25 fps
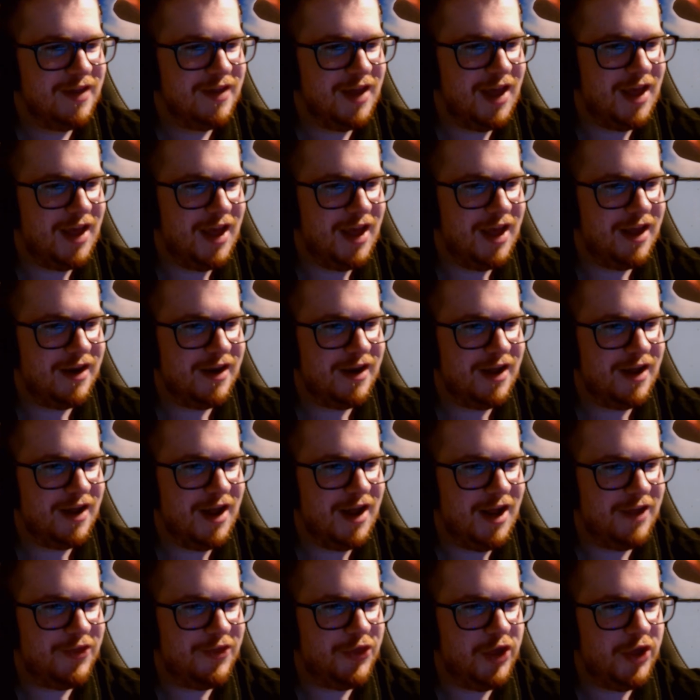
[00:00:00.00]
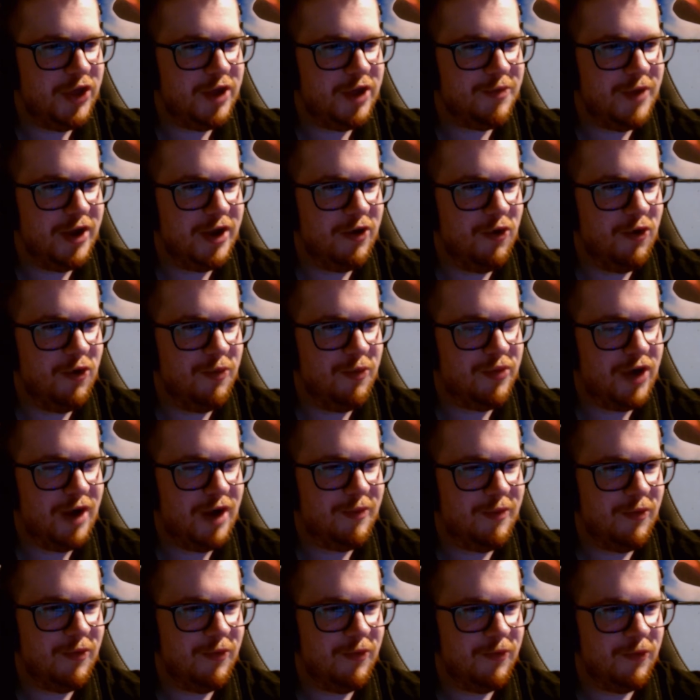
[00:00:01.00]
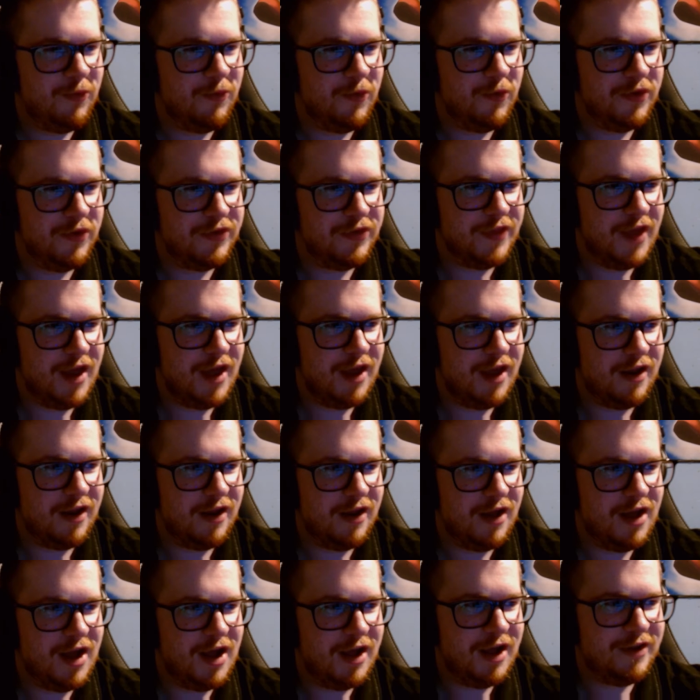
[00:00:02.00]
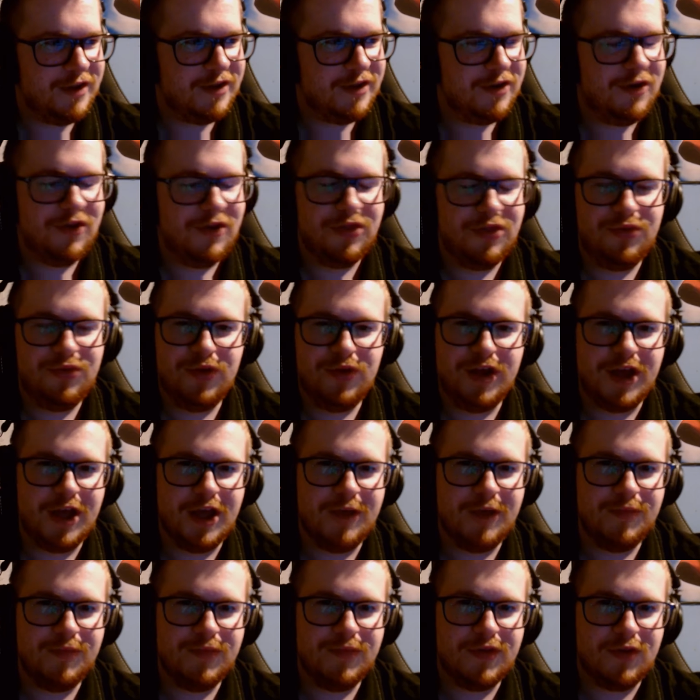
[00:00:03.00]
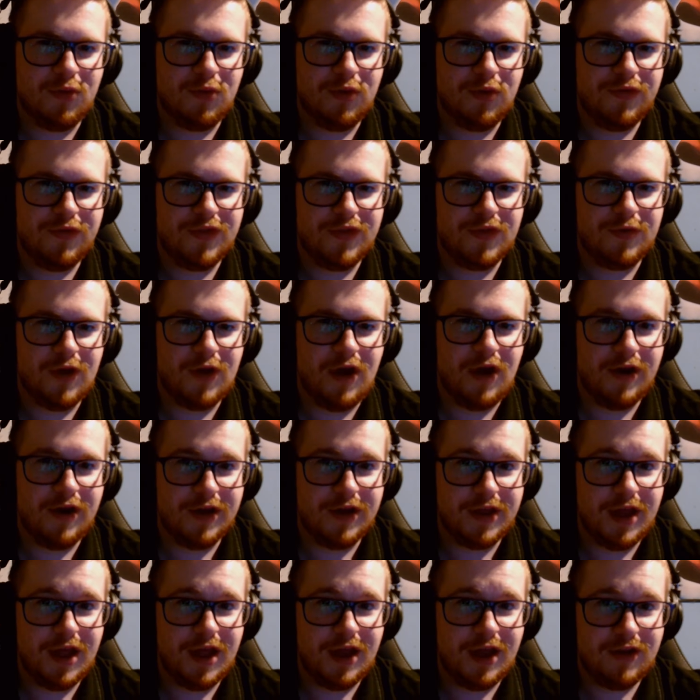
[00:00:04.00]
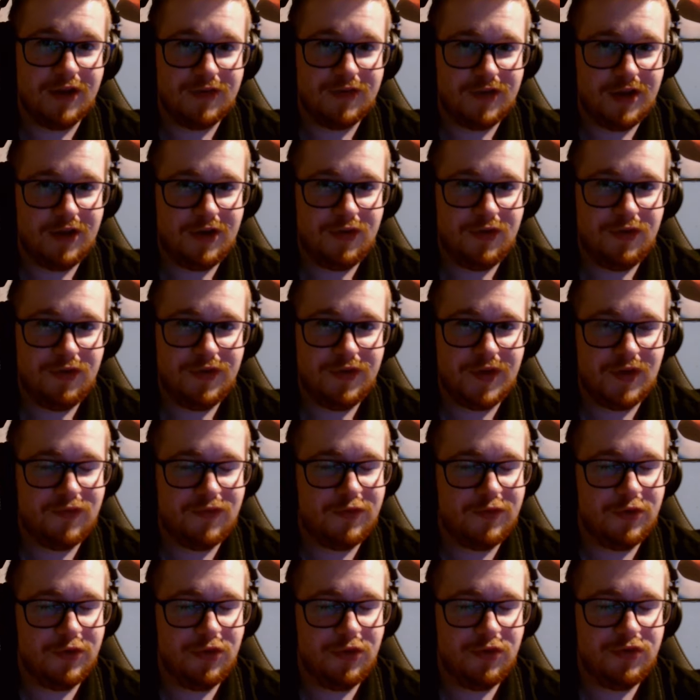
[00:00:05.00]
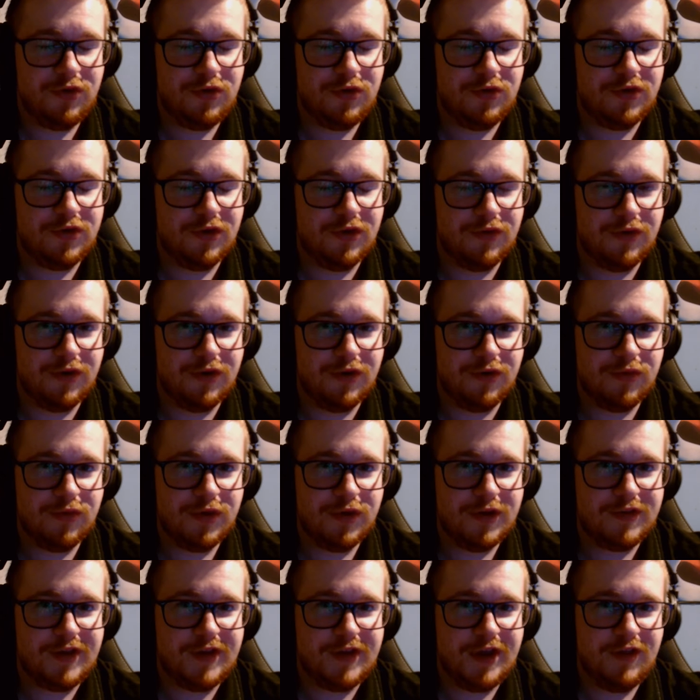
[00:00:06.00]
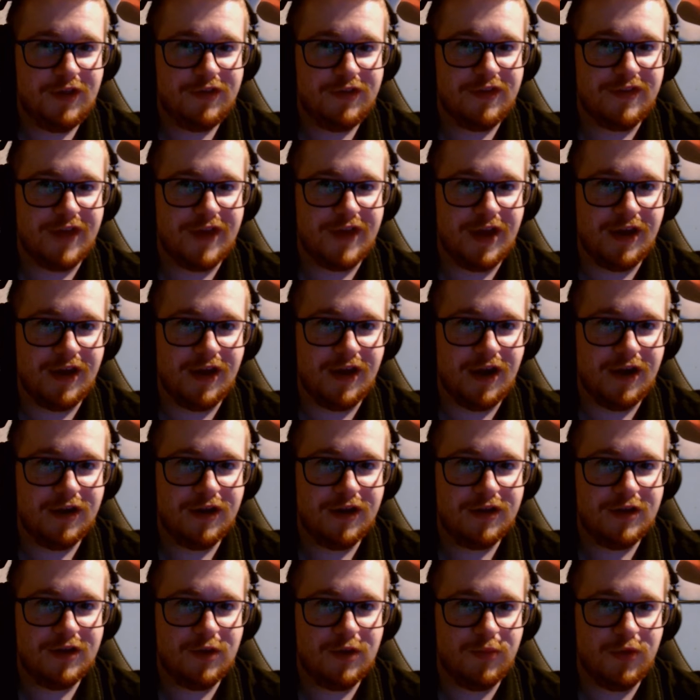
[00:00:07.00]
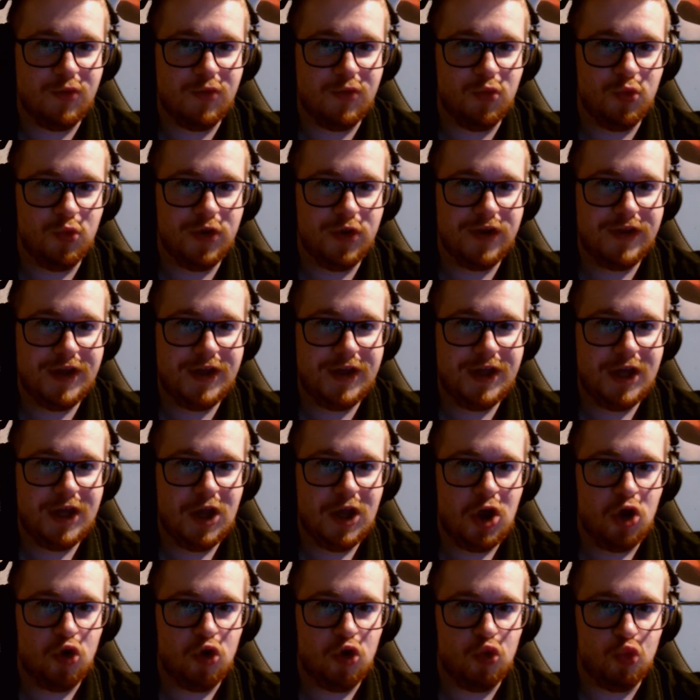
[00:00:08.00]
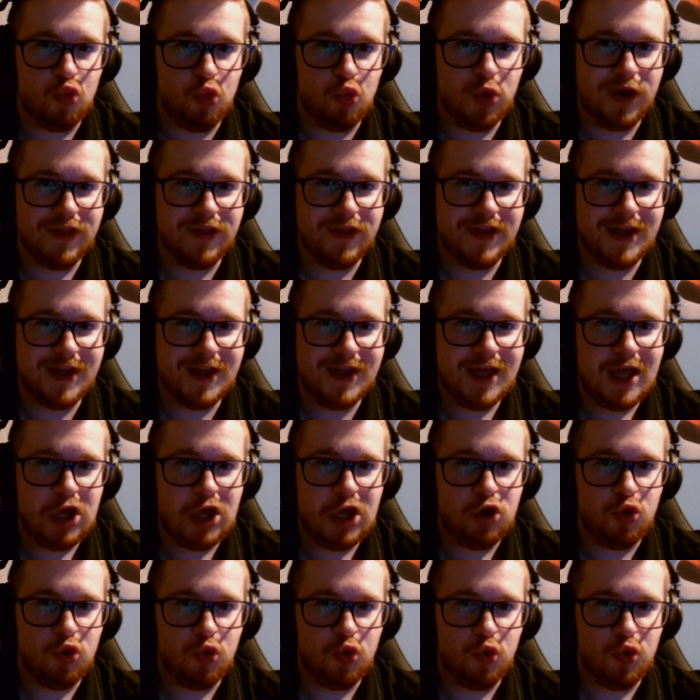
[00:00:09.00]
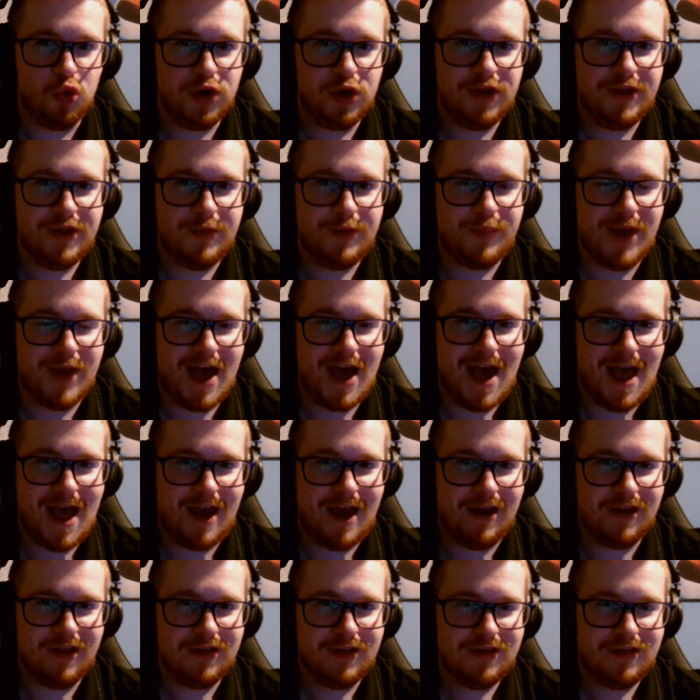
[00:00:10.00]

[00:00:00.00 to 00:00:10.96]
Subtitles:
And I think my whole problem was that I did all 3 games with Sonic and Tails, and for those who don't know, Tails' AI can be really, really, really bad.